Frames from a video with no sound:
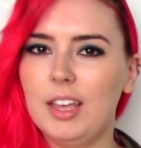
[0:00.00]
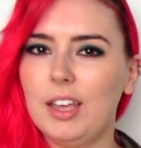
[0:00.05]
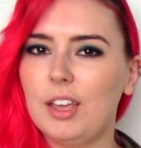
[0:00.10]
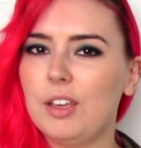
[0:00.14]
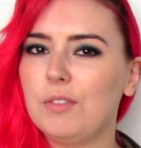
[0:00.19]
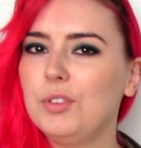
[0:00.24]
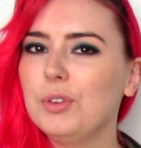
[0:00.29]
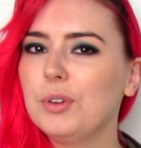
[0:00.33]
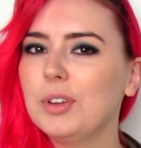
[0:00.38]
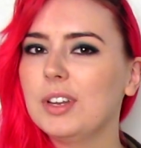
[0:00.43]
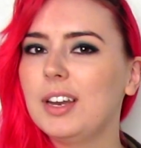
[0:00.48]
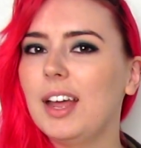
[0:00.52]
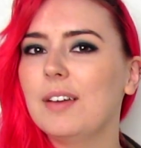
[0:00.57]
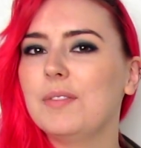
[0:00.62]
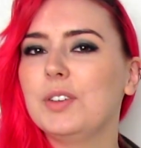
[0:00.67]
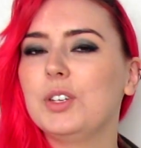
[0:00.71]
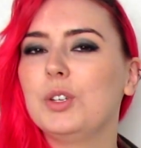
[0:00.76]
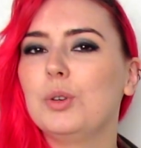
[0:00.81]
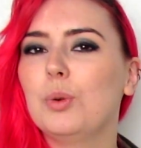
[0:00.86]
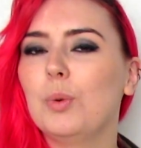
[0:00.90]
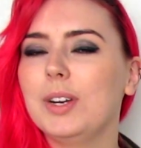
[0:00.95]
If you could
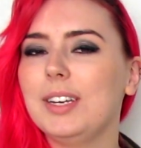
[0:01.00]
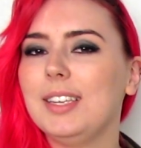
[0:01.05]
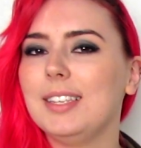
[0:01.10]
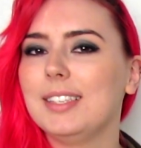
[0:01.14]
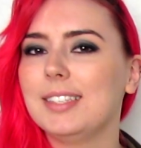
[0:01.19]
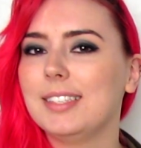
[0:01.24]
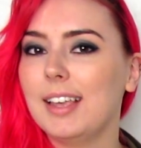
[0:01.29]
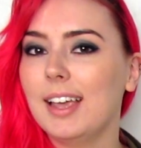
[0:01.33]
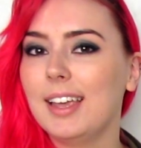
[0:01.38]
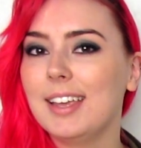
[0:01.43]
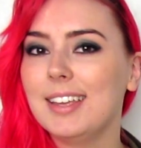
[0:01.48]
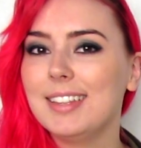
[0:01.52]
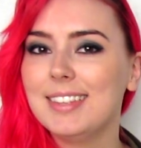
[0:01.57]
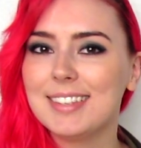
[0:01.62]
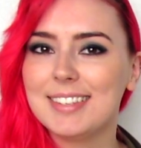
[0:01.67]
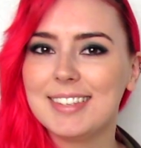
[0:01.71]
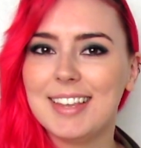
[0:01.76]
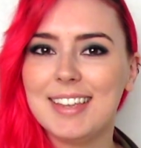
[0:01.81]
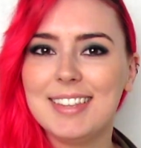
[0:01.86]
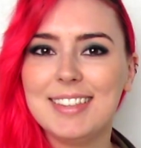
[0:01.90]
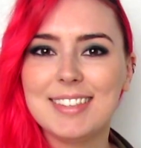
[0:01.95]
have a 20
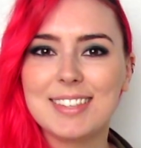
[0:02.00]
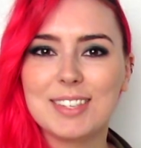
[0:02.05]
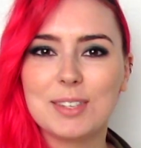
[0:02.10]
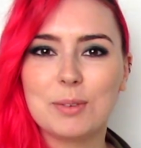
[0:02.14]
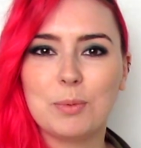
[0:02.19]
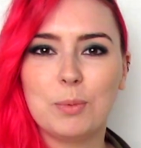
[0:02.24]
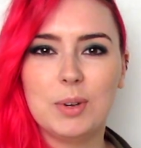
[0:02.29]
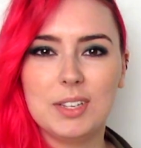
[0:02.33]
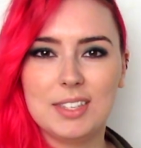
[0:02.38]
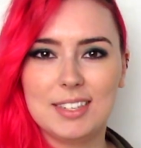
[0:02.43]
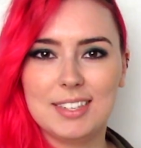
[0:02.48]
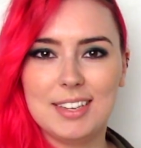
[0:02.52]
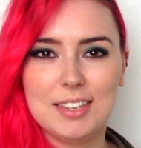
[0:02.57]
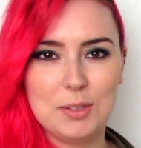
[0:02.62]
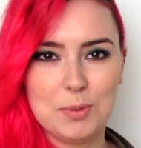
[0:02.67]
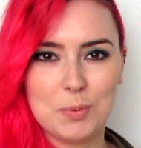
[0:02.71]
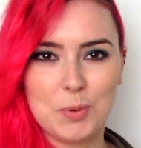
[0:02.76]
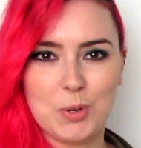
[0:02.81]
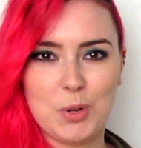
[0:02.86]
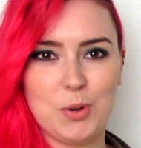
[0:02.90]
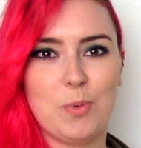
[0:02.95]
second sense, what
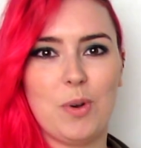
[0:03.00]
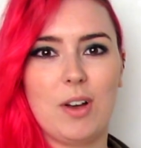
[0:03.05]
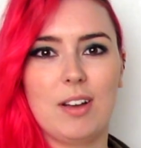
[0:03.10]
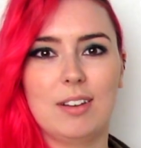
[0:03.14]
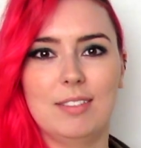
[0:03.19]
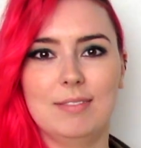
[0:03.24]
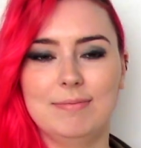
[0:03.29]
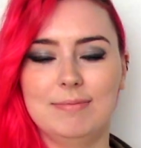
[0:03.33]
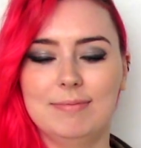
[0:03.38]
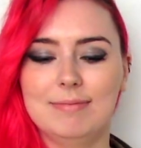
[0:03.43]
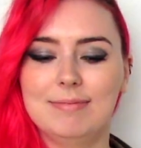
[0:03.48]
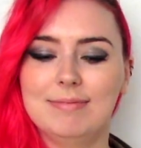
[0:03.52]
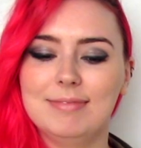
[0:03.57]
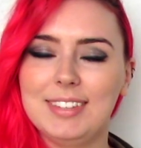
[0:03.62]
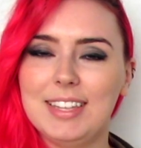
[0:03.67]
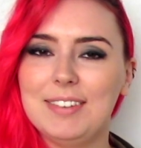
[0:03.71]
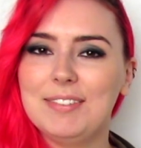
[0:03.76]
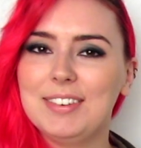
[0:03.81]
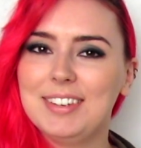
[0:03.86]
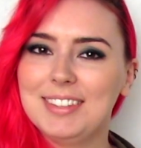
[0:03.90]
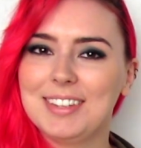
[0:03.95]
sense would you want?
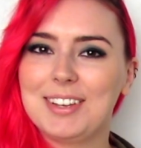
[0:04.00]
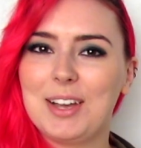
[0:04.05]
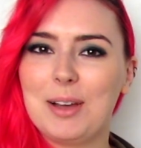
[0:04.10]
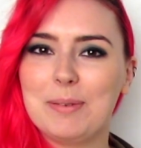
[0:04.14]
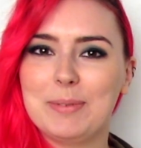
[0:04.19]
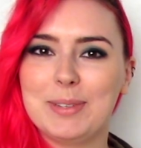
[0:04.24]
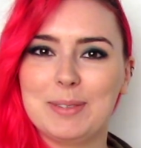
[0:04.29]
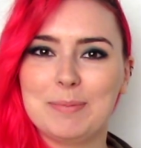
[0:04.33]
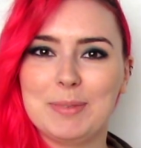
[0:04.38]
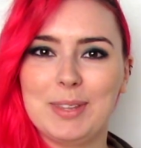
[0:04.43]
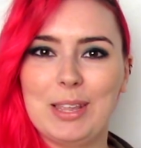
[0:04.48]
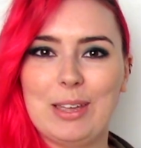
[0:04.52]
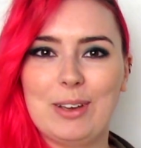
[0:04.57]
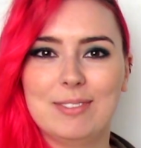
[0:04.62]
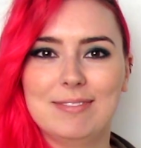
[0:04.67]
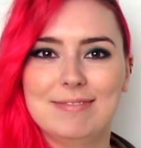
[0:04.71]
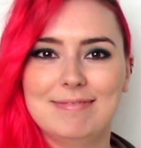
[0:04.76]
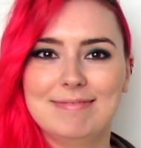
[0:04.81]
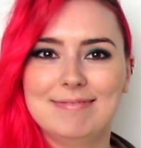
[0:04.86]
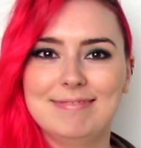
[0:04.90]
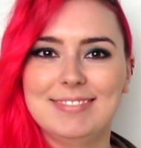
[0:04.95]
Leave it in the comments below.
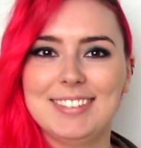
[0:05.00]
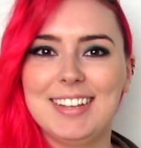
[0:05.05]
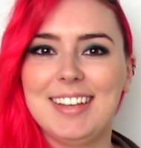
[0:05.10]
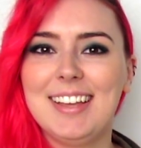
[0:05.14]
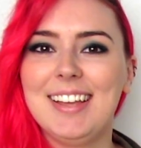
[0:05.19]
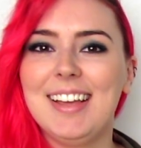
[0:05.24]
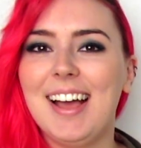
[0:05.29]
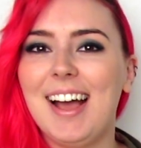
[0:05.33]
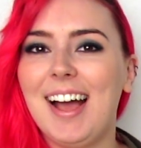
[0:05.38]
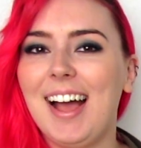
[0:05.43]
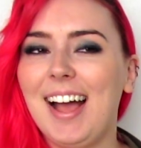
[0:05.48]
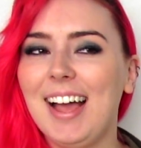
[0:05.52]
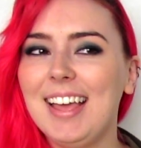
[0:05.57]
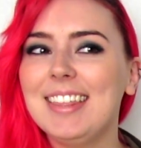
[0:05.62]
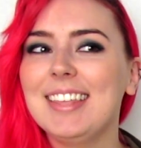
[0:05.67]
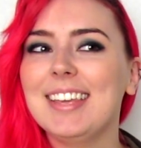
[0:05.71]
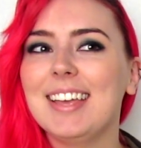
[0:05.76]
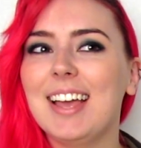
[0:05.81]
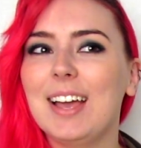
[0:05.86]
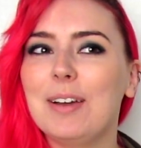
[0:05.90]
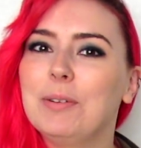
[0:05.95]
I
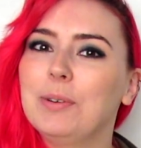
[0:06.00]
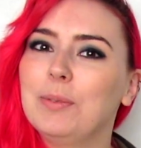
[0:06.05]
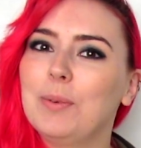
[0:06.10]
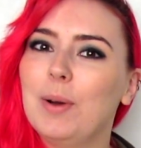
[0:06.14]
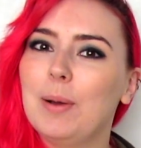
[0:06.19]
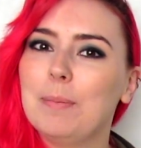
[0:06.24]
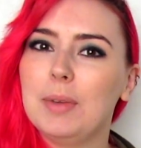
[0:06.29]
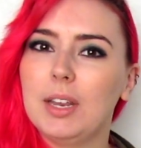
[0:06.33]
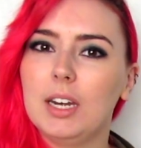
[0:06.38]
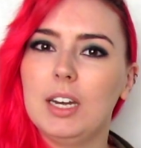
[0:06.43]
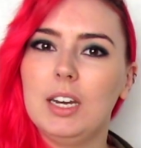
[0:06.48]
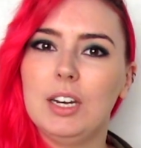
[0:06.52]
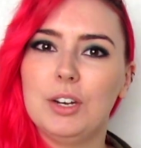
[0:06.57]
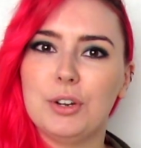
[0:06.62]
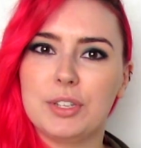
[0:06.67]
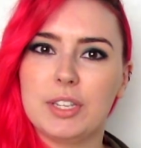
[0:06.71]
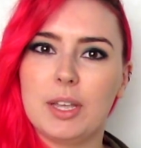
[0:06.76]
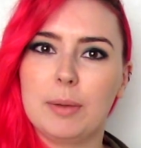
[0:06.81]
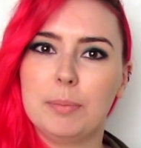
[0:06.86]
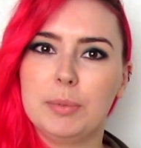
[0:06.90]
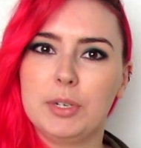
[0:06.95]
think I would want
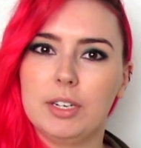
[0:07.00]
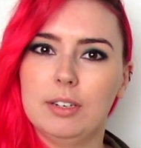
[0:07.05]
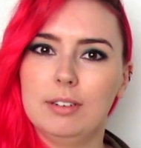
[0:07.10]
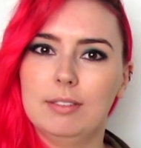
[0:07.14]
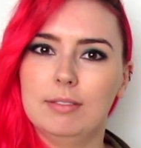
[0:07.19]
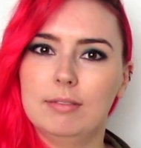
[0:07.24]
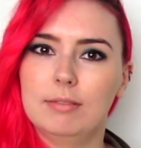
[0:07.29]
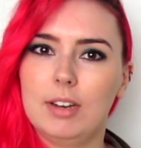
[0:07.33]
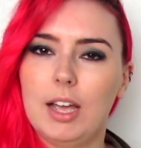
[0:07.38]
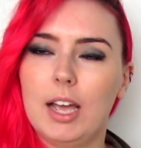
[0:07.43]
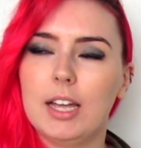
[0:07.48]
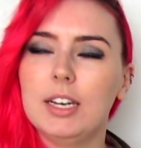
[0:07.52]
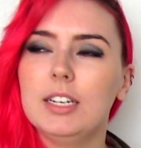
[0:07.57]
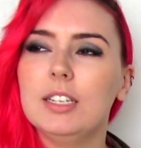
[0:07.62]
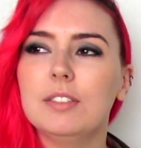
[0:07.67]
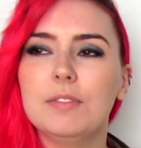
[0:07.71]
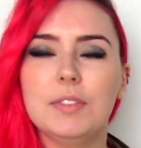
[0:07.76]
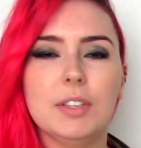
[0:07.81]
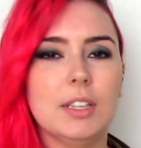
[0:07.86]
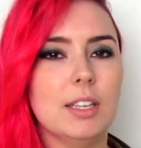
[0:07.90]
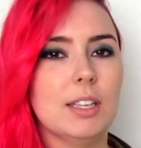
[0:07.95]
magnetoception. I
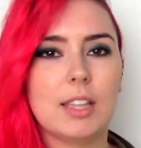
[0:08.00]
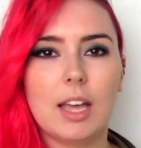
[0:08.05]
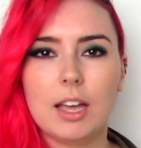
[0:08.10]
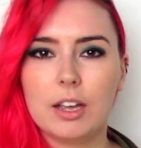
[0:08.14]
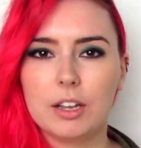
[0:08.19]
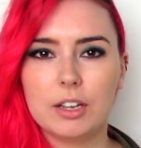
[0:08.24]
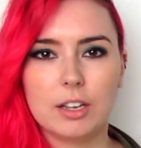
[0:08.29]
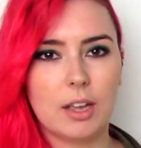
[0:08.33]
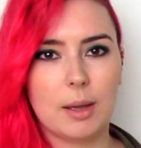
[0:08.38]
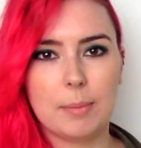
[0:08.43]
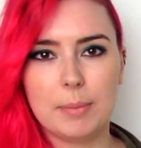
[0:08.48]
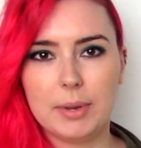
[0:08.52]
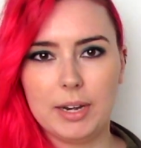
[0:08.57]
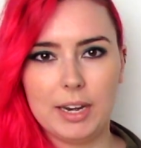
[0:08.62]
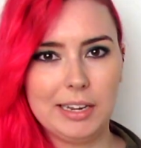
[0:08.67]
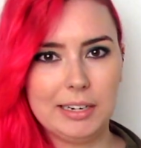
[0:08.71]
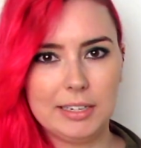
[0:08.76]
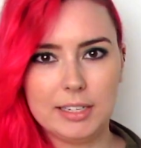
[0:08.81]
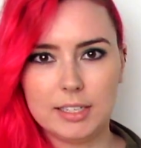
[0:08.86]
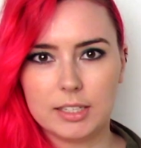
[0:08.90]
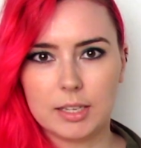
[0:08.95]
just feel like that could come in
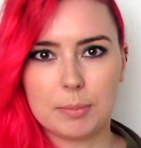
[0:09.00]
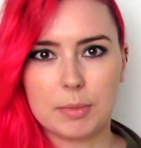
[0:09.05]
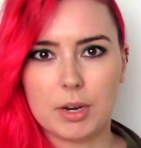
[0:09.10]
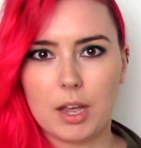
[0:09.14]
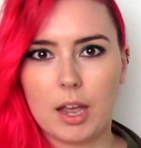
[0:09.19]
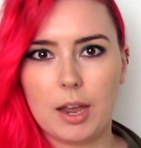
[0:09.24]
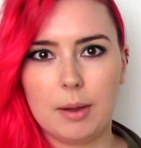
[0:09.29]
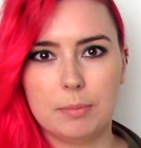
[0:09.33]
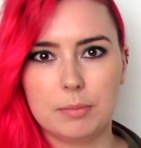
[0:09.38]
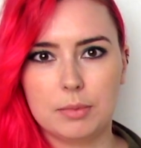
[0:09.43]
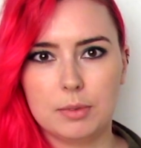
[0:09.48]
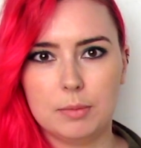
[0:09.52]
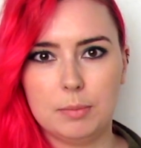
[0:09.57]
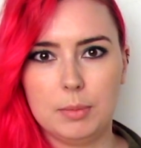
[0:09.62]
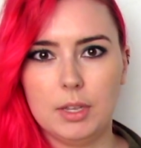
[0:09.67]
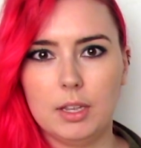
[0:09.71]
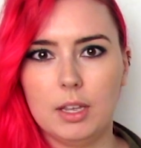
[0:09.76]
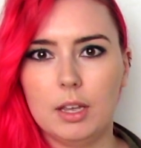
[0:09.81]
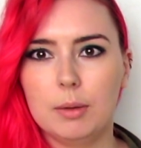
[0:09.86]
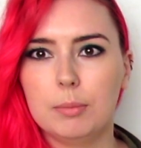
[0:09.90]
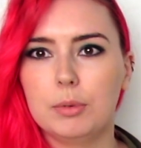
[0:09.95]
handy sometimes,
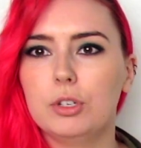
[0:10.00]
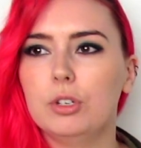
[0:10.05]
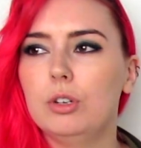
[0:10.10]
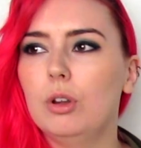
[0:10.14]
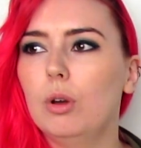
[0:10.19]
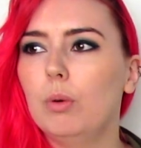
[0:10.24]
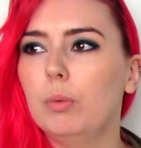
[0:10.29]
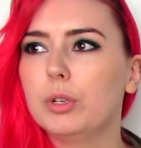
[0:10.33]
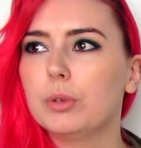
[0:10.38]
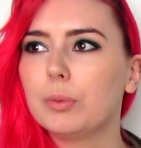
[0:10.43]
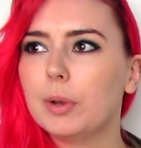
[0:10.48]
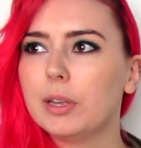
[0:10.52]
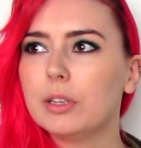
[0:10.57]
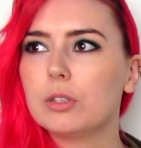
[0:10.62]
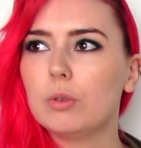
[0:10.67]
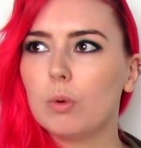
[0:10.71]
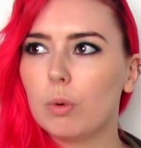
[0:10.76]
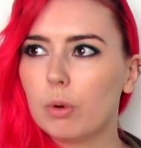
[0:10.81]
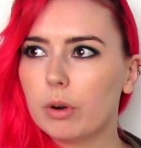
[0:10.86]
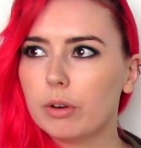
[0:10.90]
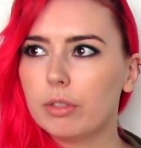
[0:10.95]
being able to know which way's
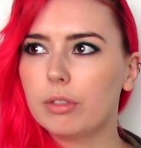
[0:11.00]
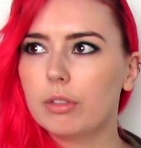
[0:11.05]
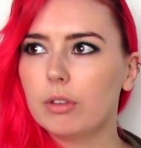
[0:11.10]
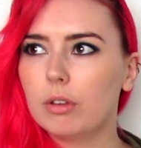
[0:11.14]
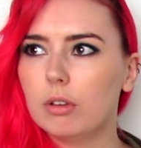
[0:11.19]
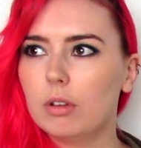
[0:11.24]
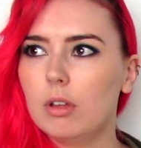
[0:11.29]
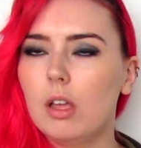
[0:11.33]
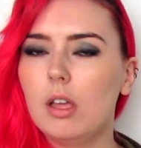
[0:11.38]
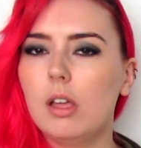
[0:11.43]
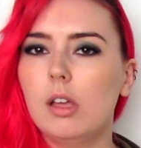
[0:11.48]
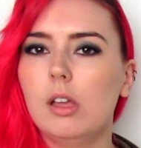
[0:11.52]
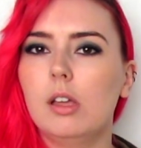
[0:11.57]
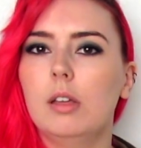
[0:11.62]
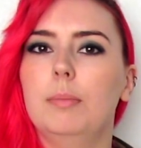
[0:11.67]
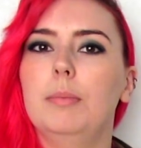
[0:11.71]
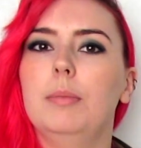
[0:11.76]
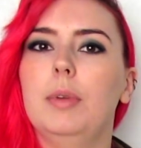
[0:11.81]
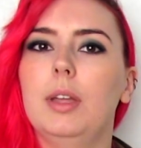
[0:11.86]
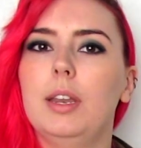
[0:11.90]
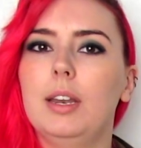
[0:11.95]
north
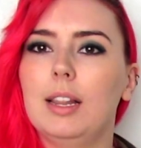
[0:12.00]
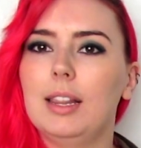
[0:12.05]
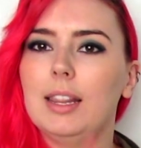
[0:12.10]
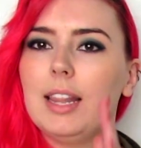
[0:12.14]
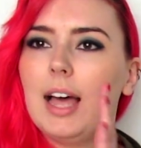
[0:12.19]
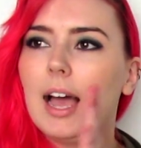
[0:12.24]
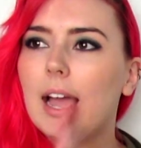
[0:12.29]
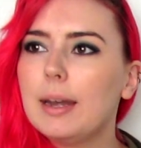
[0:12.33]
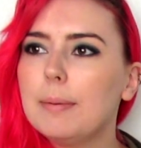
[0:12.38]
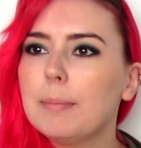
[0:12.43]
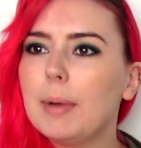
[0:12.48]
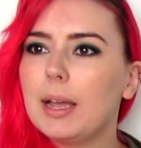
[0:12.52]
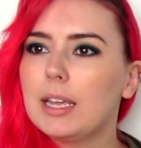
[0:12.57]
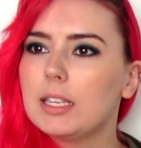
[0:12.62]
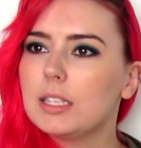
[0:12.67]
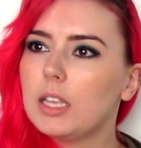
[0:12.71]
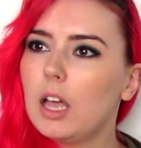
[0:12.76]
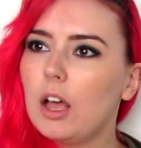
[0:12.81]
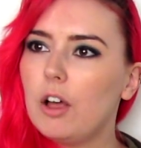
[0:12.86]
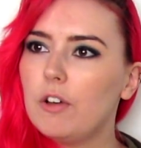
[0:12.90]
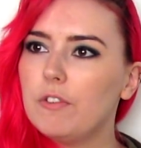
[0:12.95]
and align
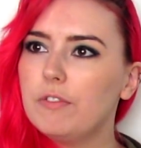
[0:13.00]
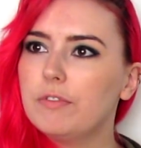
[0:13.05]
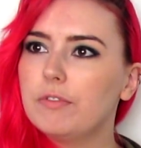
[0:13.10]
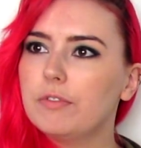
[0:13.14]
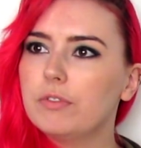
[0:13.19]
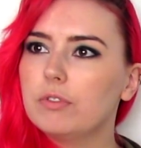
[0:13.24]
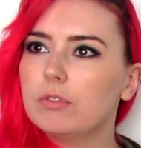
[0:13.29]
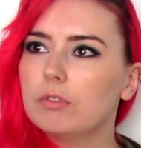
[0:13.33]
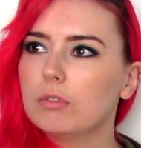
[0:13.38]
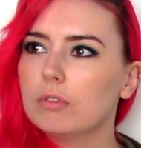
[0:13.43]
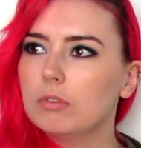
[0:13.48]
myself